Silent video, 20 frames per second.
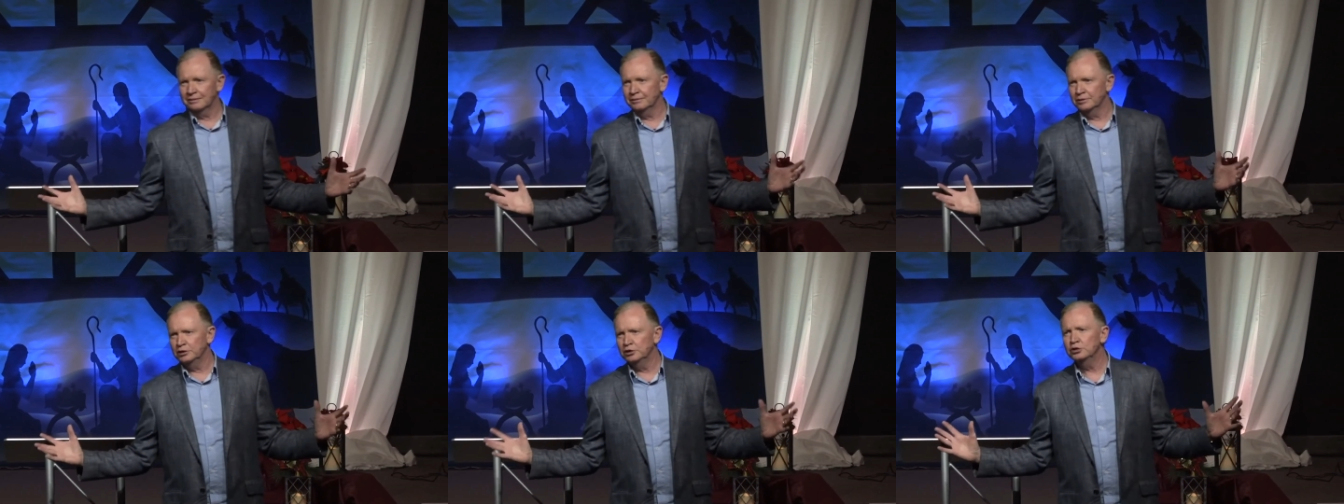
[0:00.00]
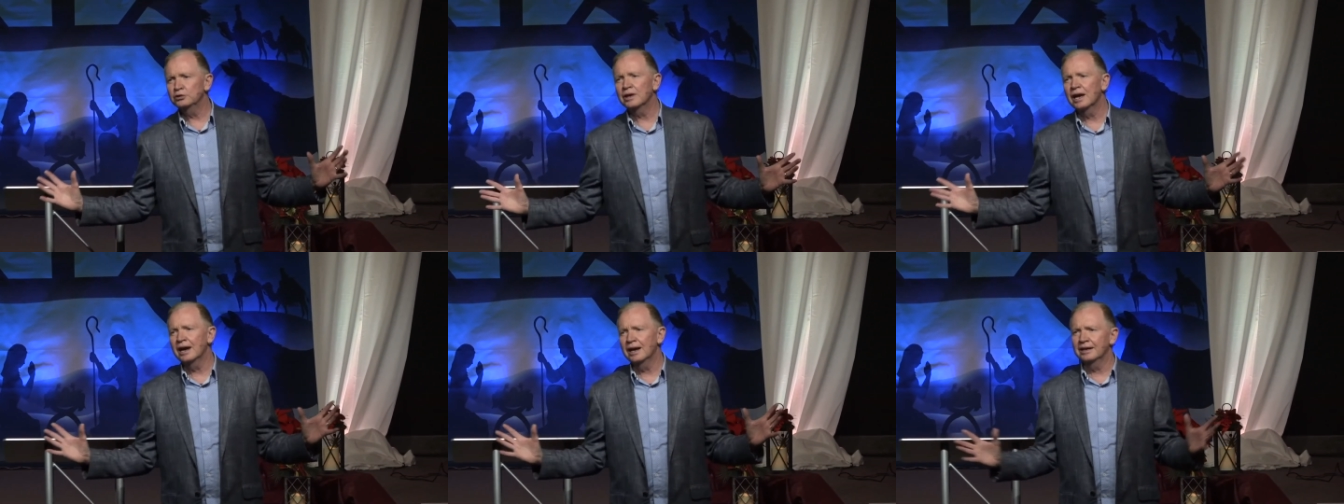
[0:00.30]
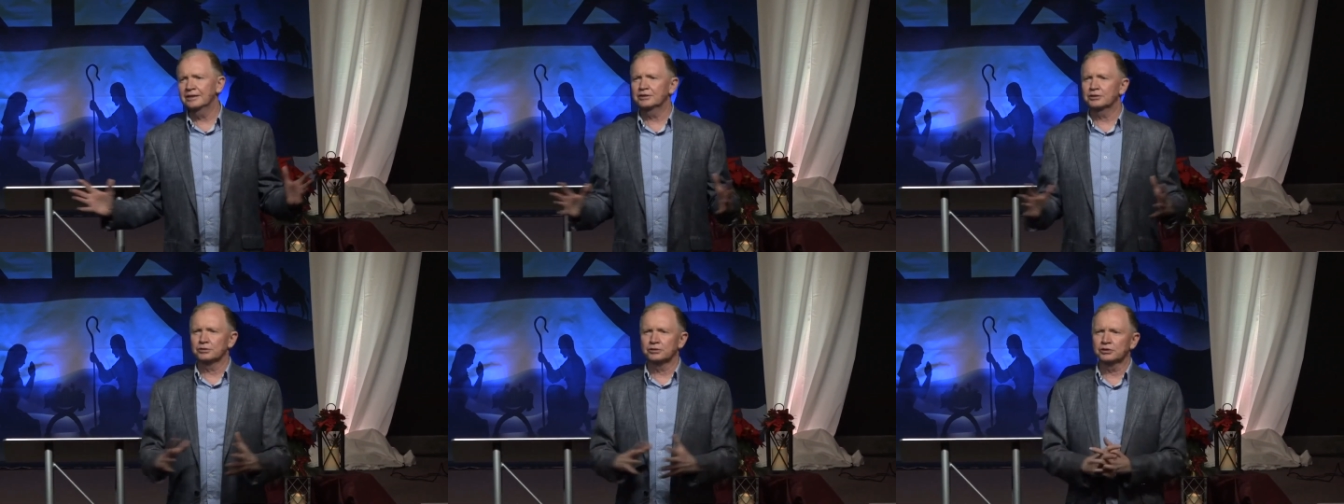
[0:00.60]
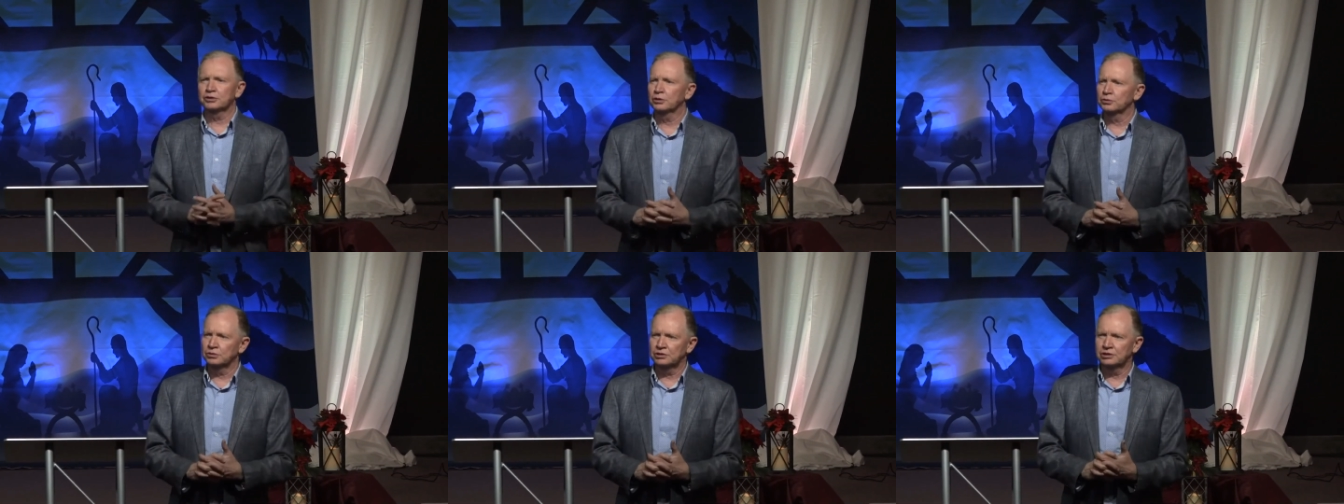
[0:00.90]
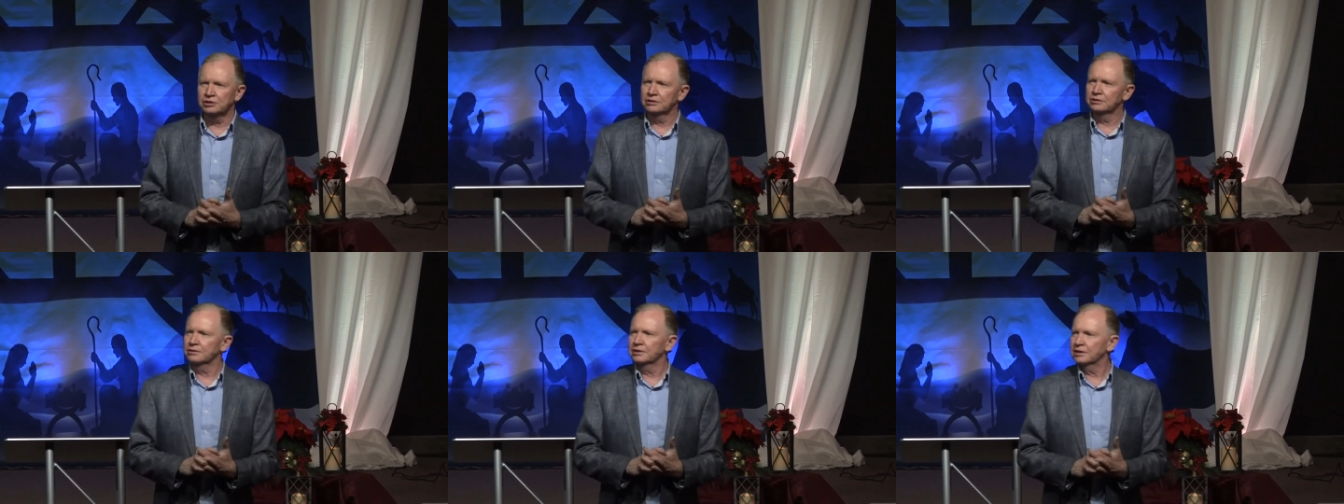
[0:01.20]
you guys are so
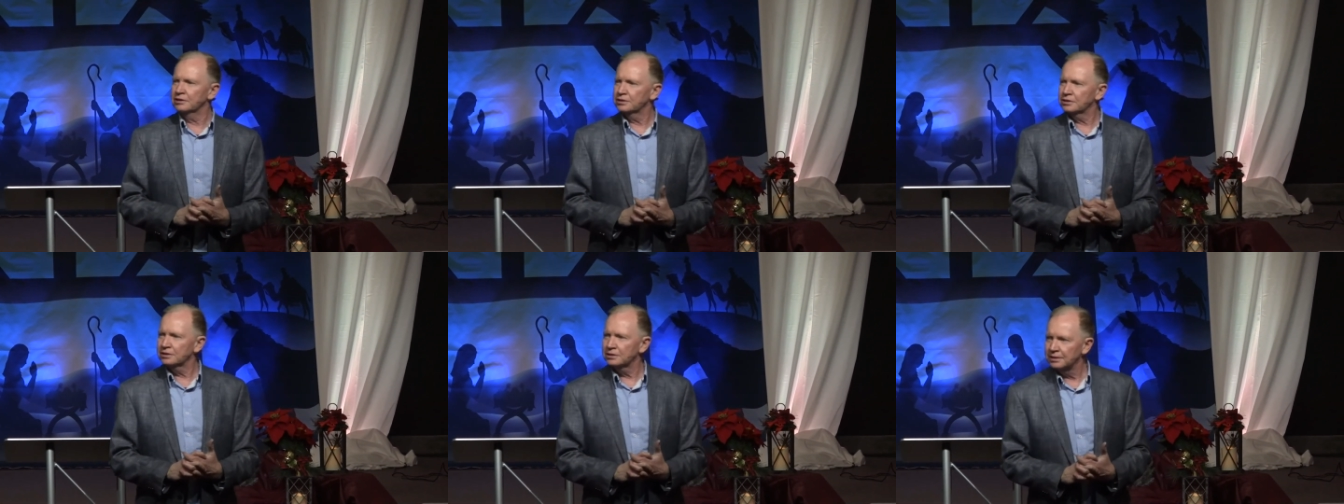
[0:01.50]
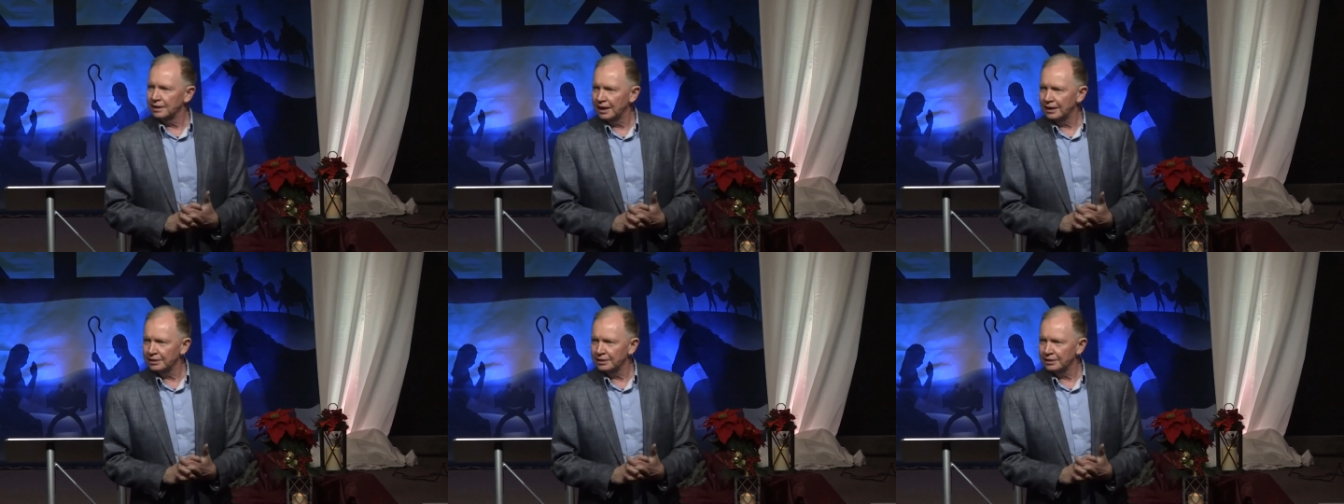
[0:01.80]
generous. Our